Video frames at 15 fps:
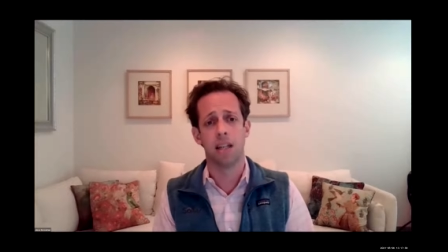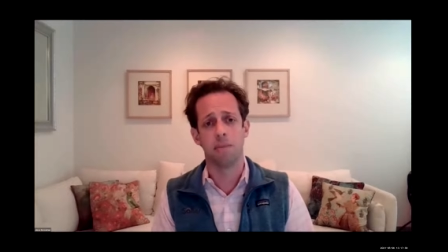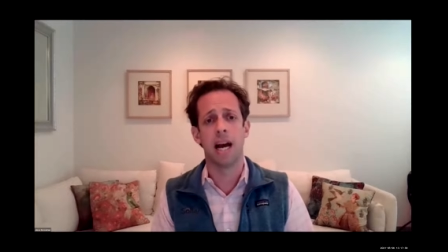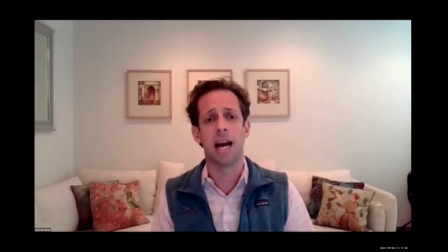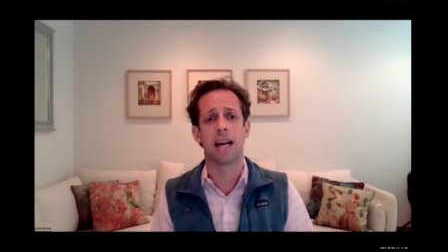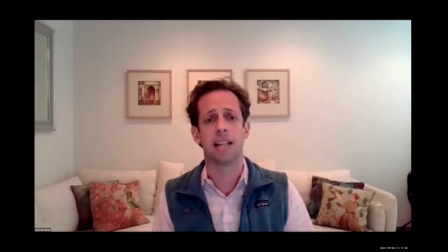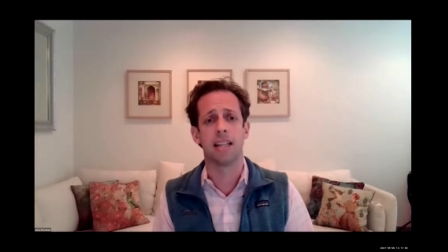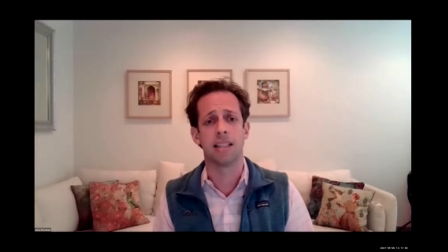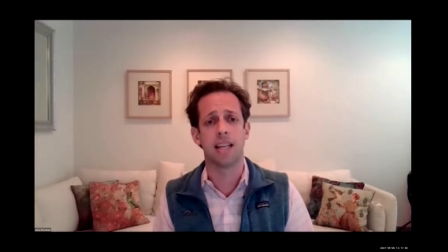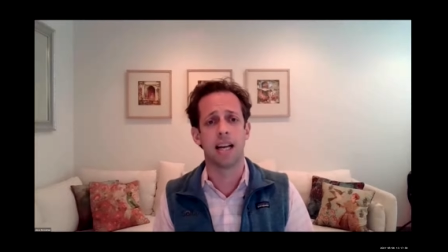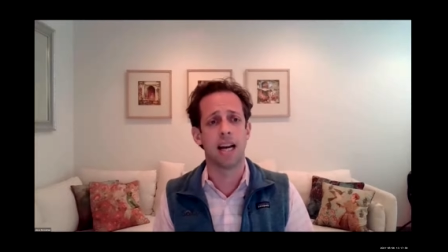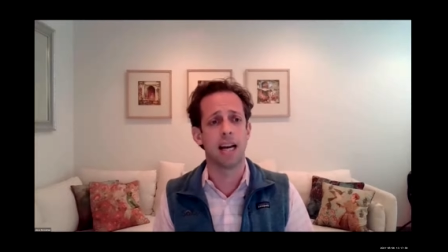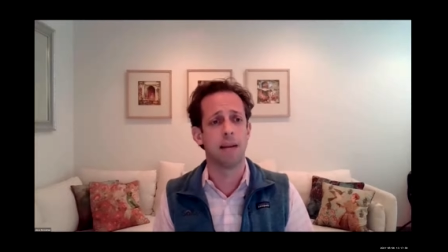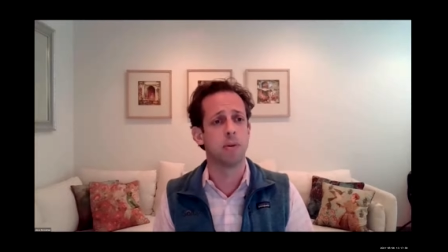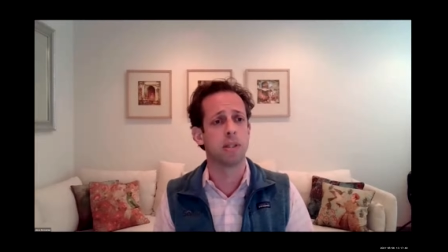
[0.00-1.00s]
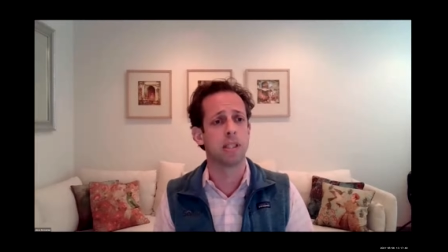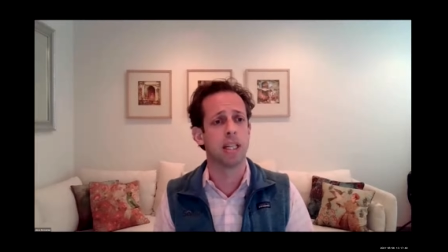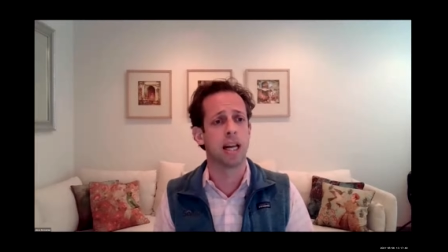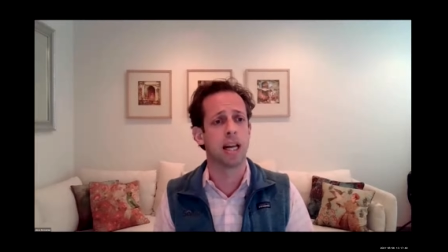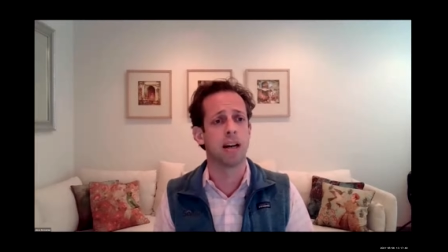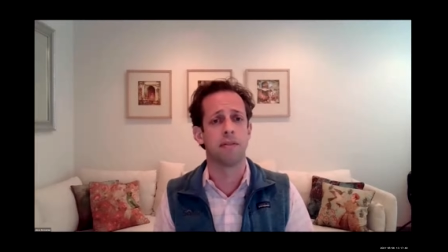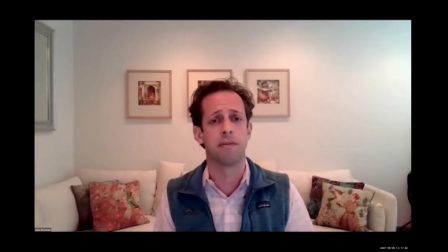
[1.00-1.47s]
Back at the time, it was a
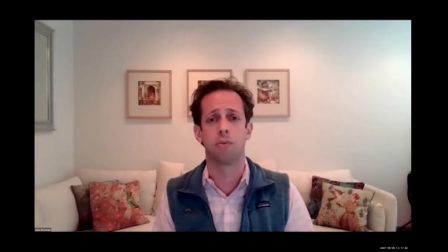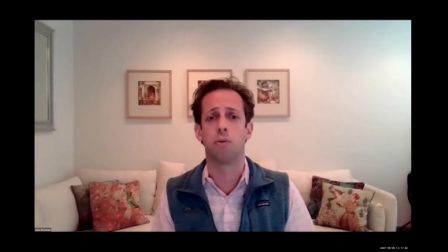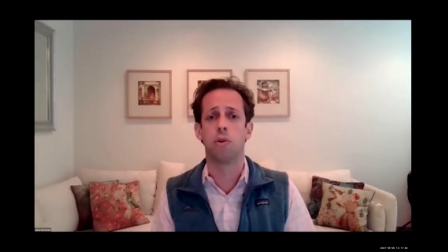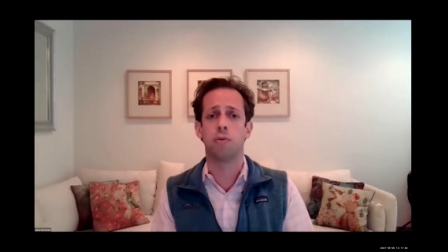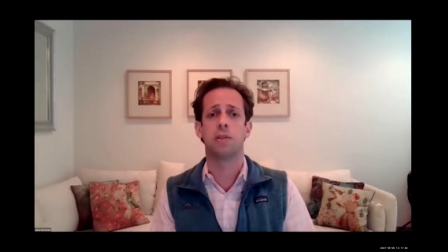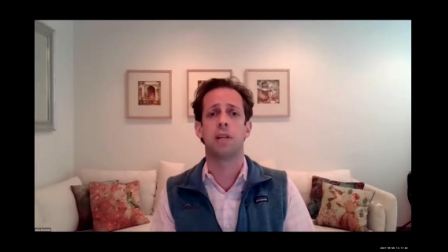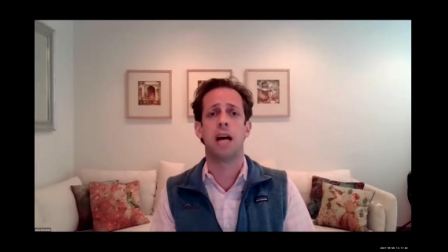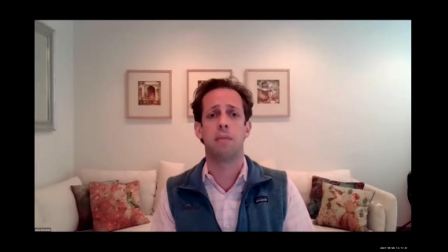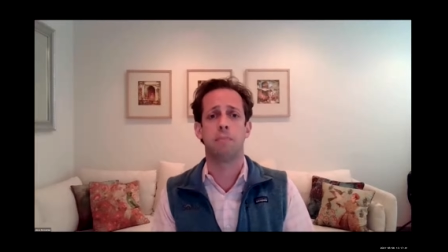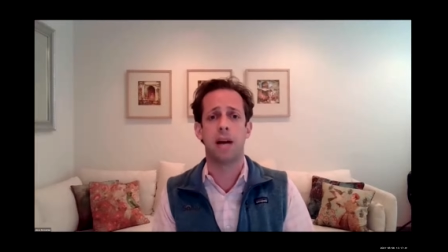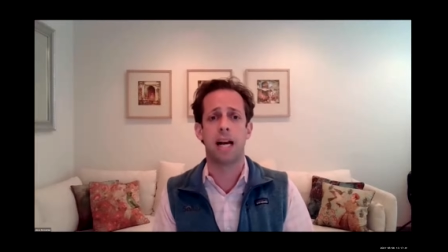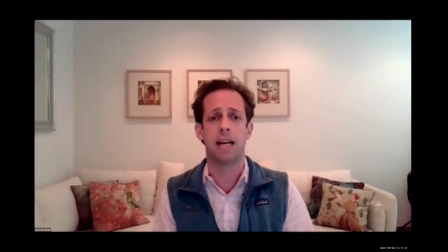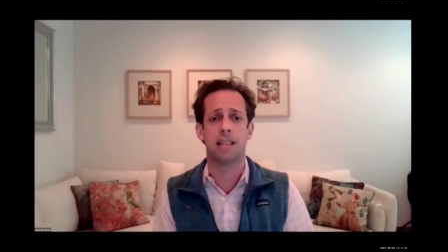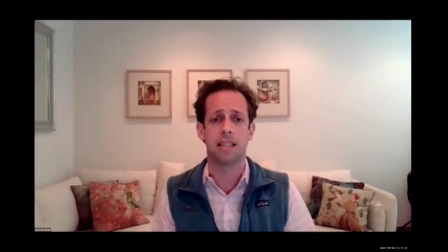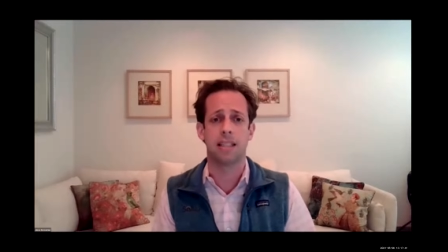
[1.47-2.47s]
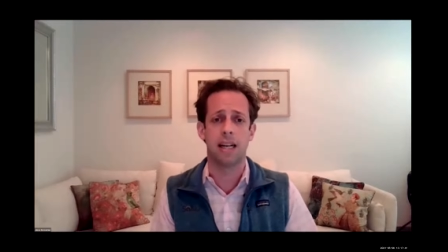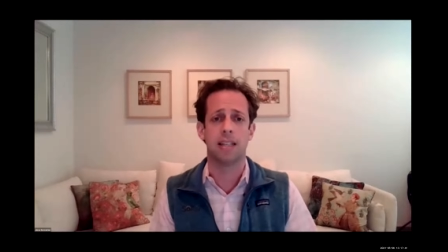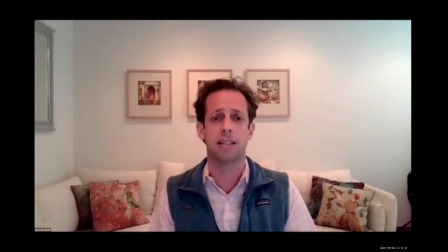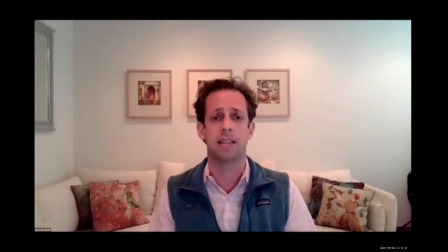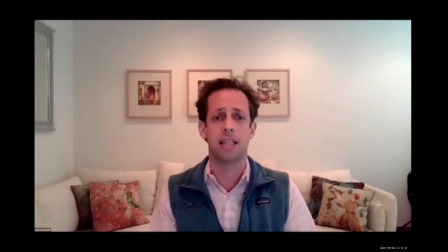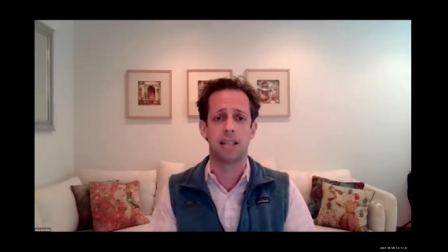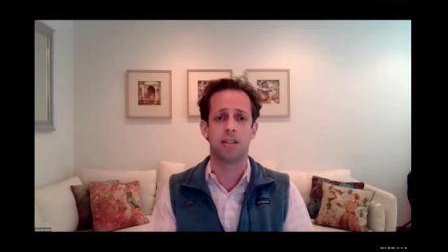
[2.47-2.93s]
lot of rooftop
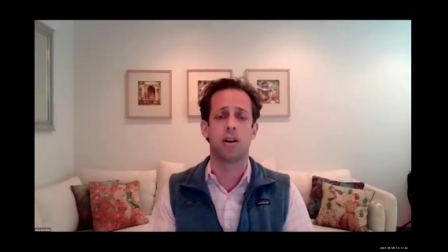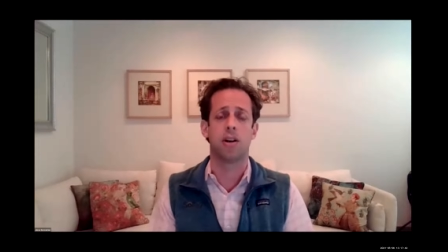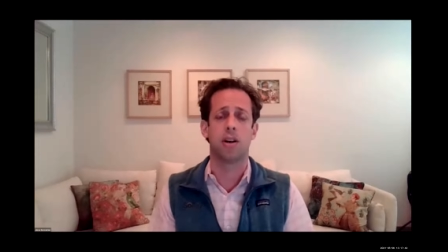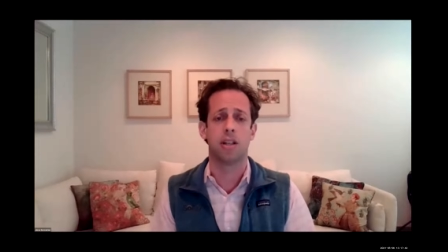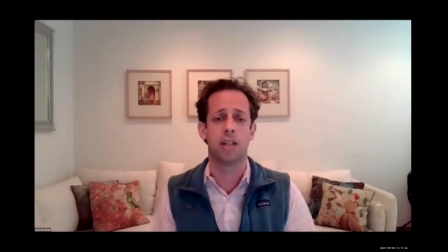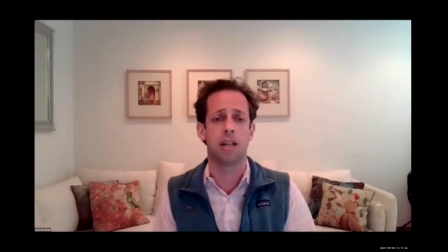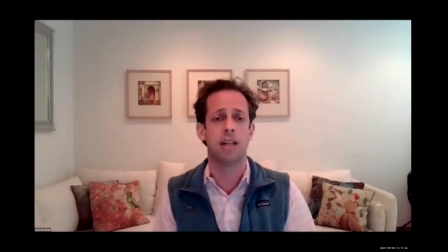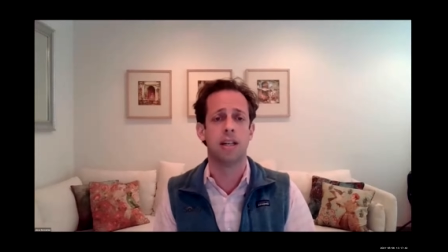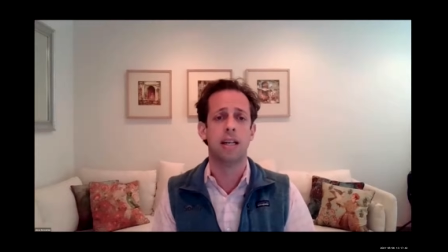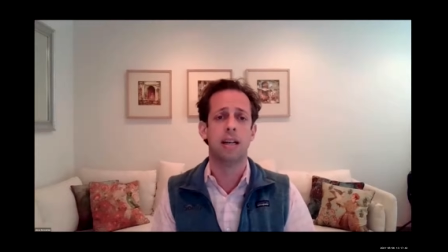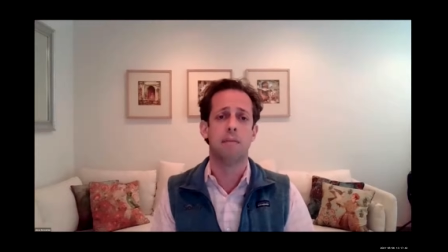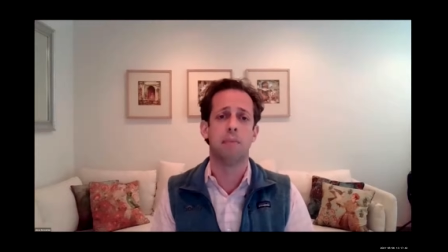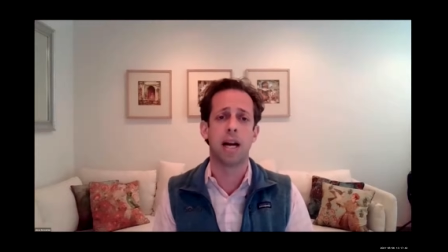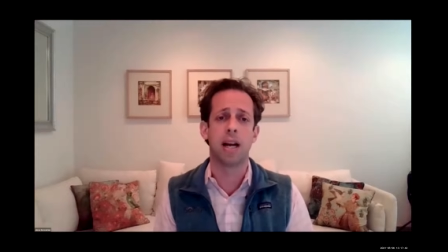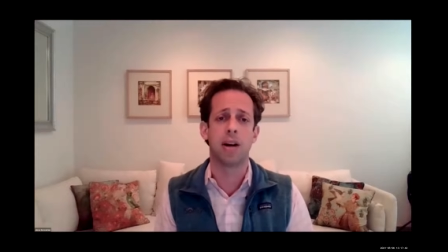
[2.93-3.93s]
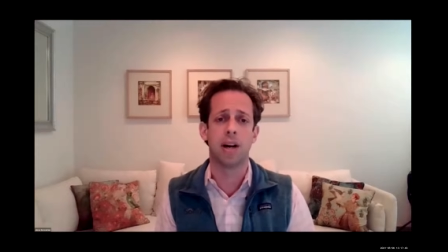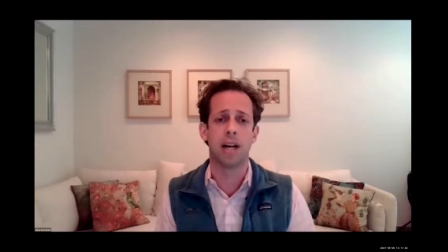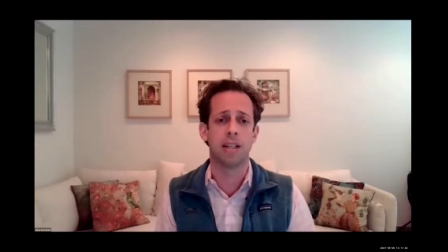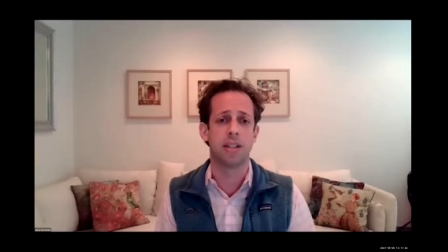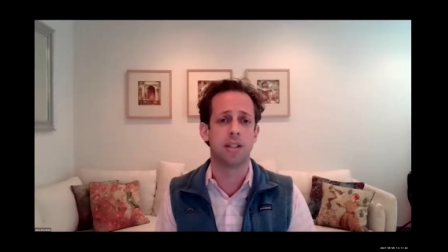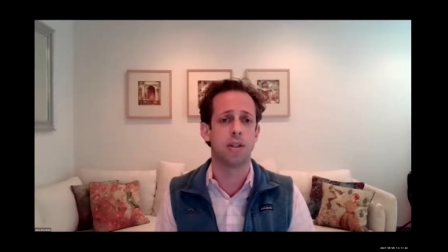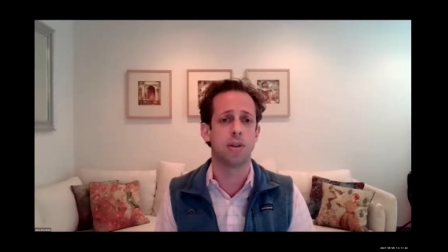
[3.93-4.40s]
assets, and then started to
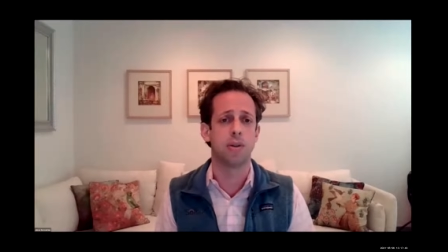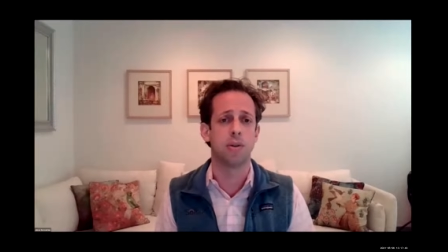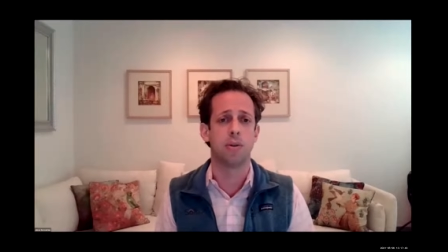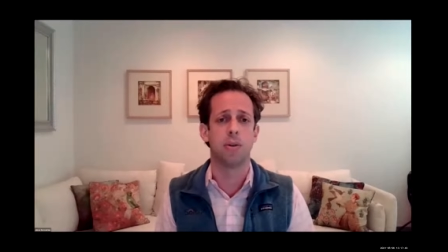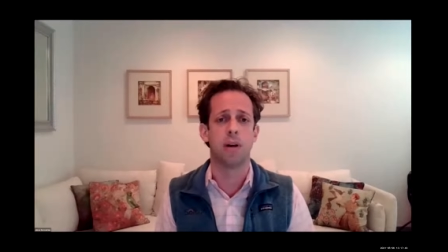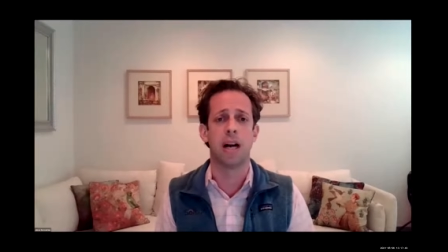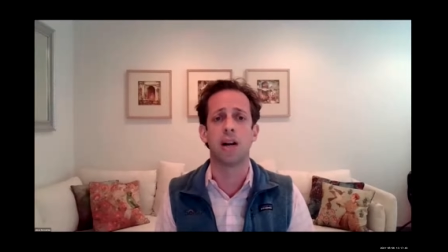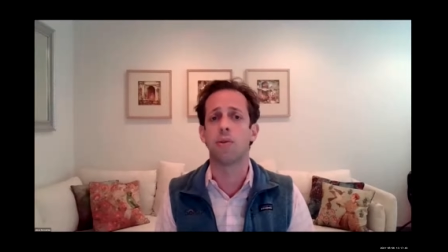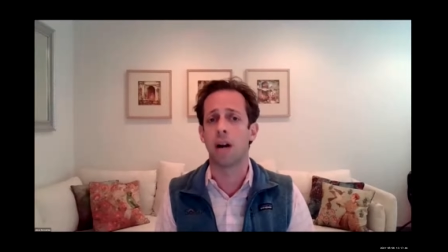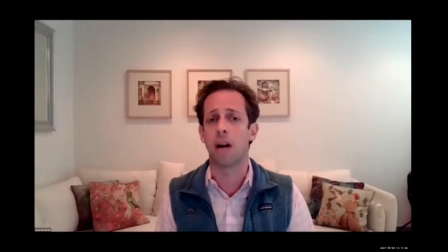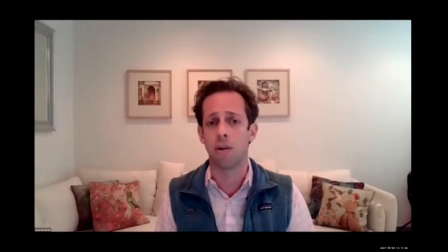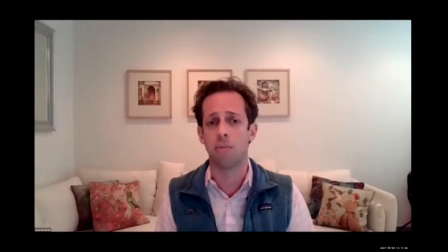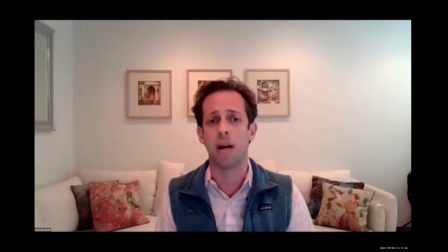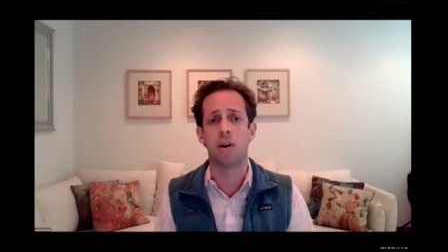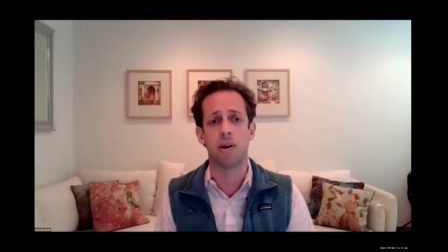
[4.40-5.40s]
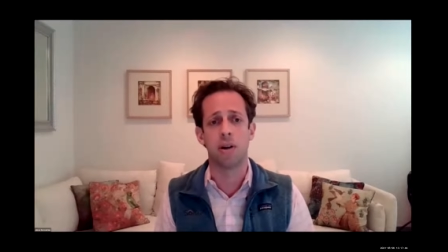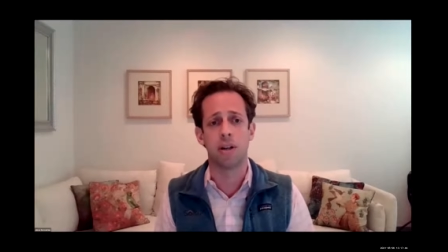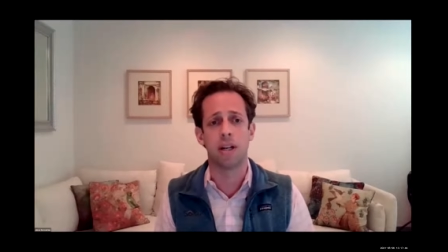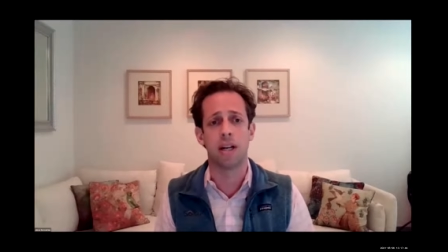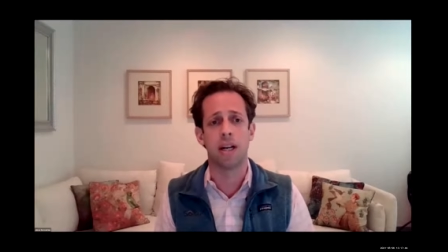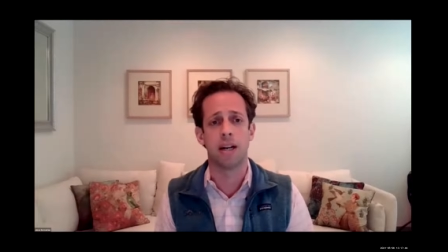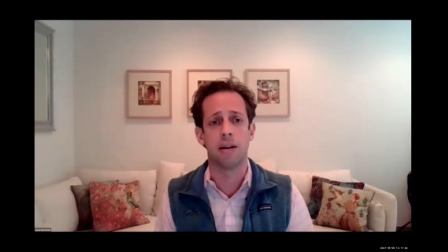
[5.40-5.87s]
migrate to
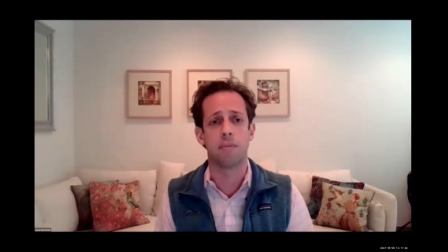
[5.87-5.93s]
ground-mounted